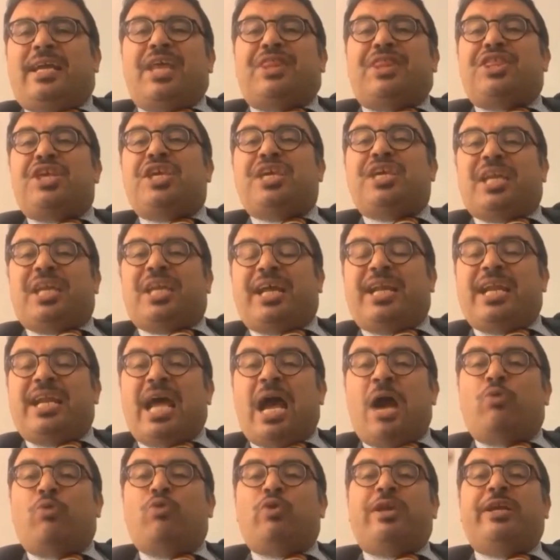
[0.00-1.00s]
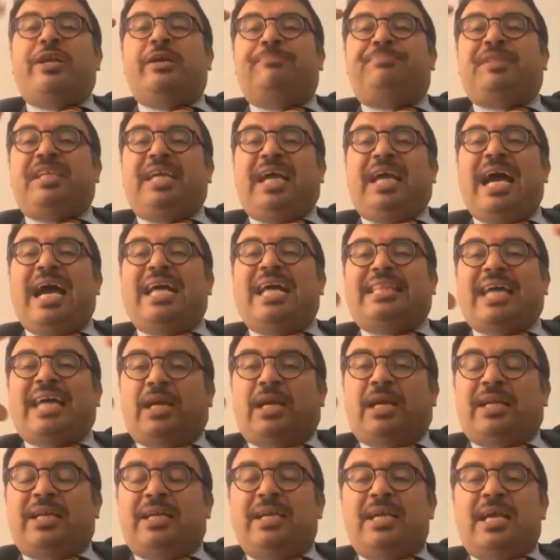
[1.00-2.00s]
or
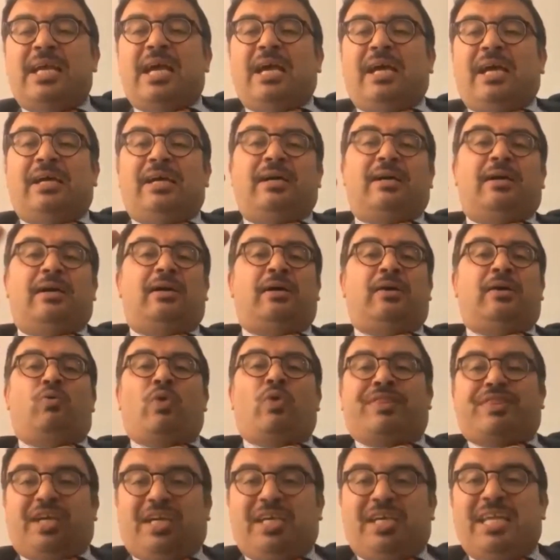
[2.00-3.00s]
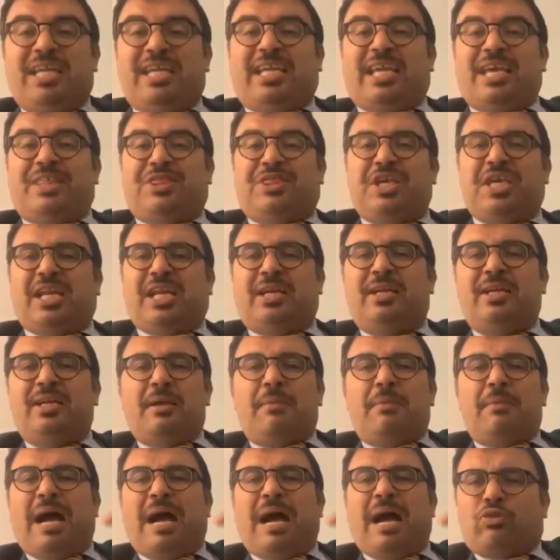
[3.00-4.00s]
away from the state of the Tunisian
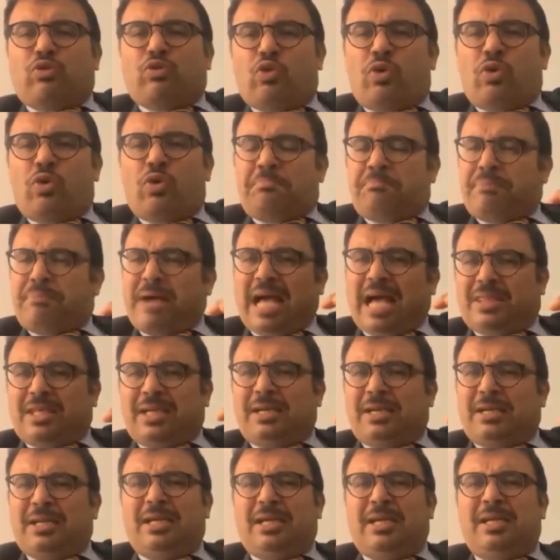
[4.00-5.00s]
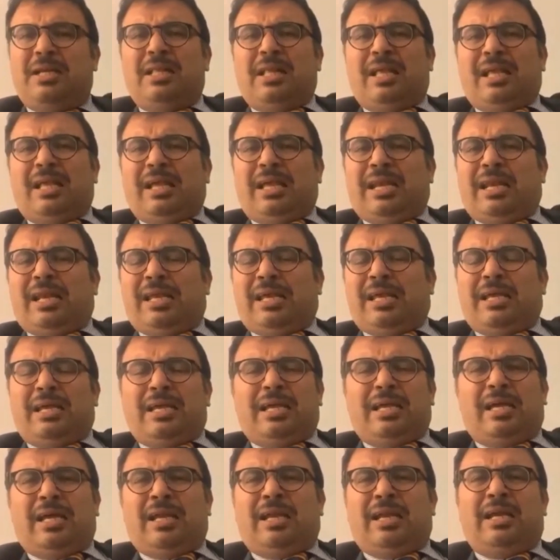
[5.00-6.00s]
people. Some
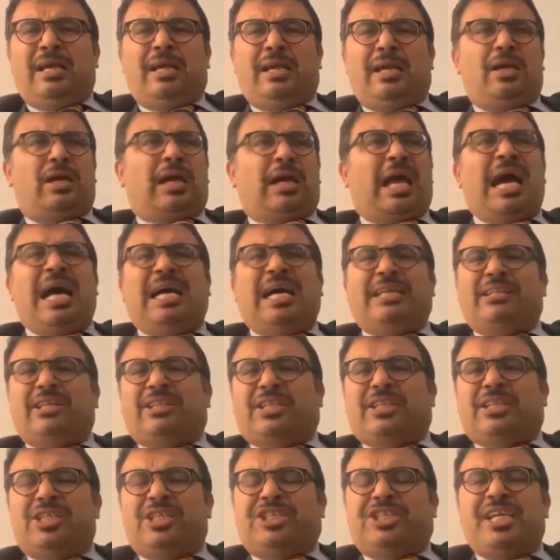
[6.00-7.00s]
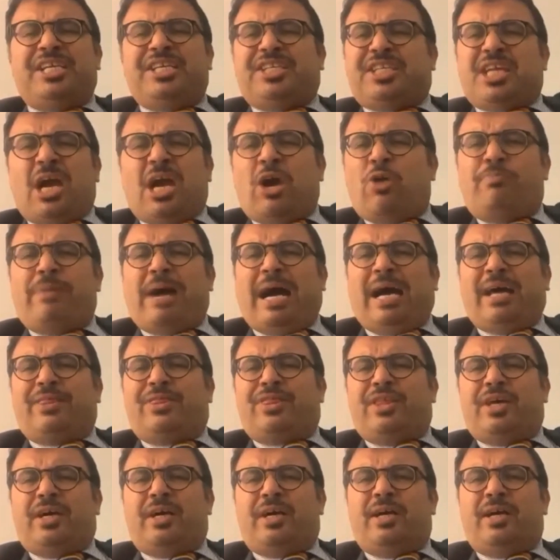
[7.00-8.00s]
of the leaders of the army
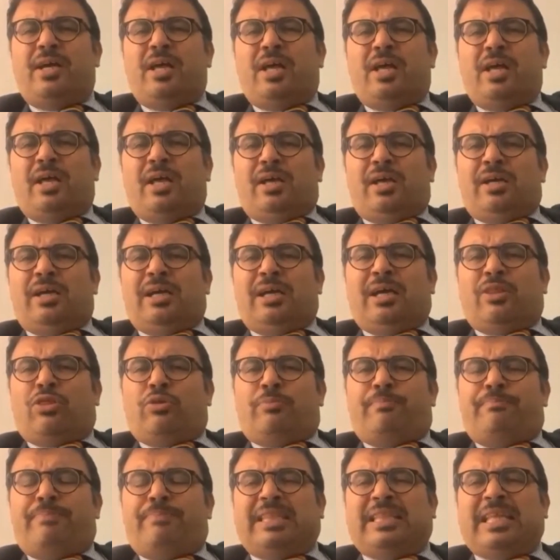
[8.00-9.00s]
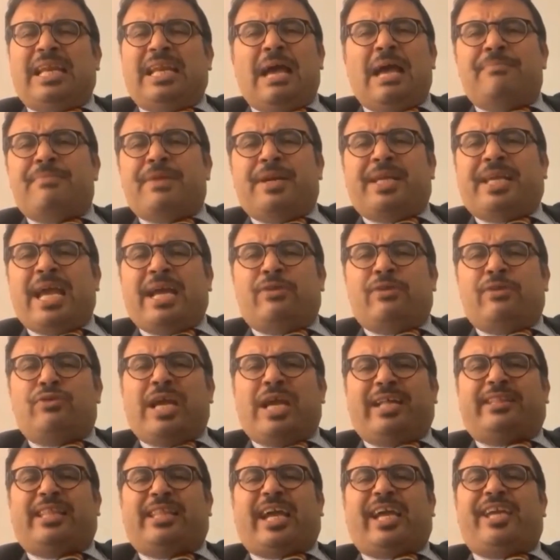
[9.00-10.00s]
or officers
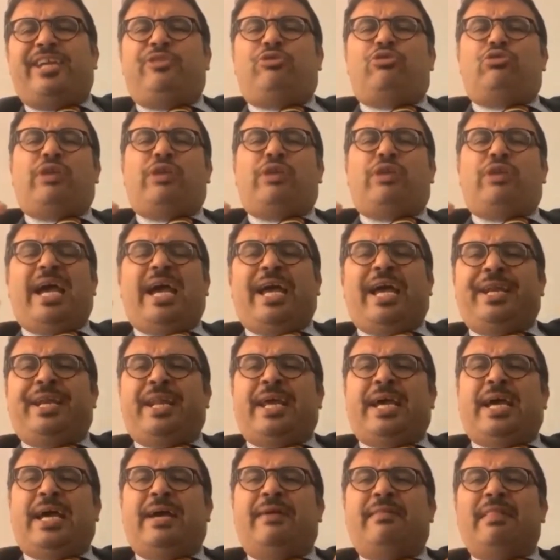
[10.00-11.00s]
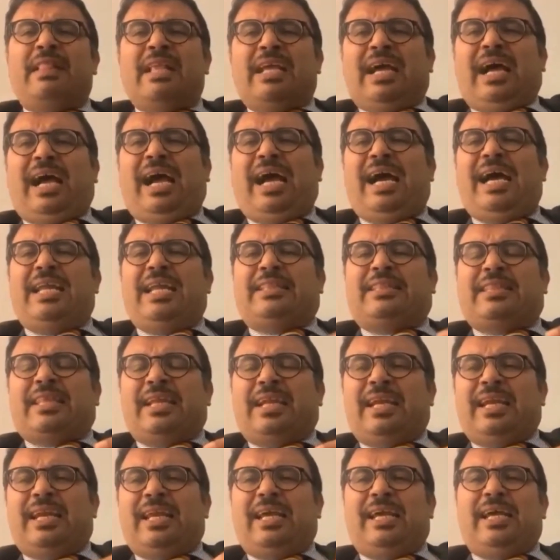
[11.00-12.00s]
believed that
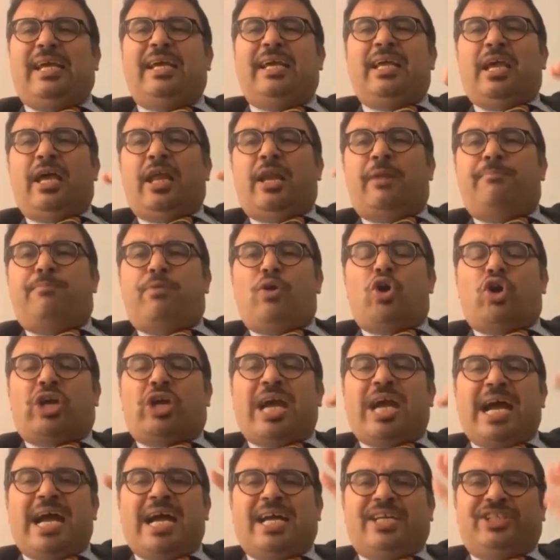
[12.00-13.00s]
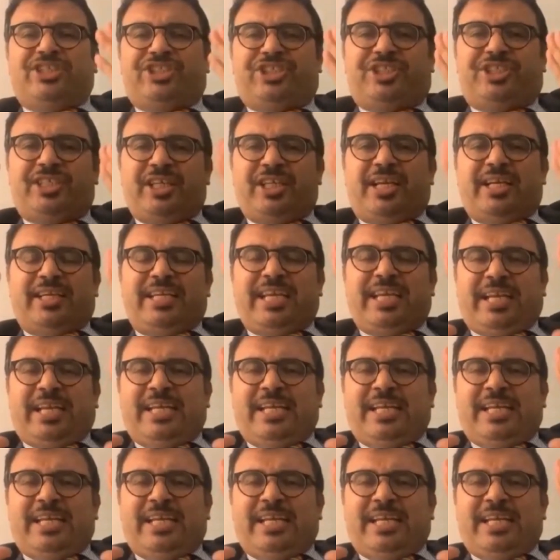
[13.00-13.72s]
the blockage